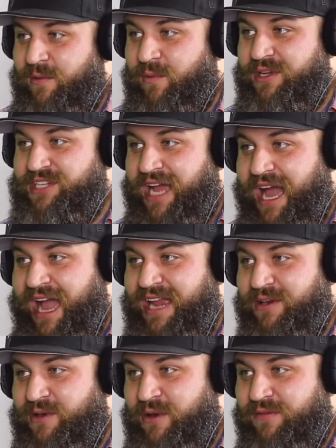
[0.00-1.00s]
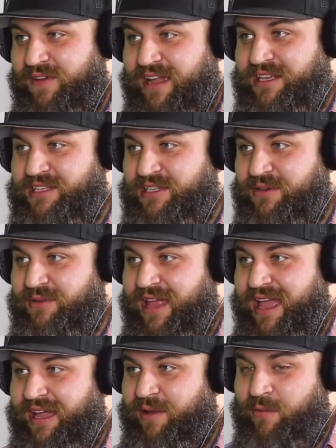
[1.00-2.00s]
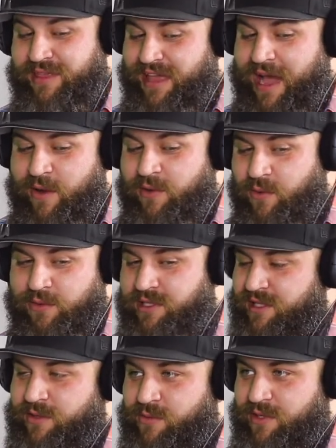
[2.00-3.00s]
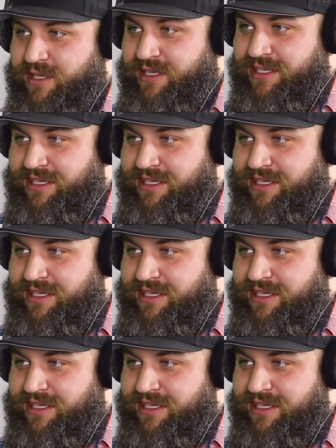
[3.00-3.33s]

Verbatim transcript: which I don't know if I could do like without holding the wood.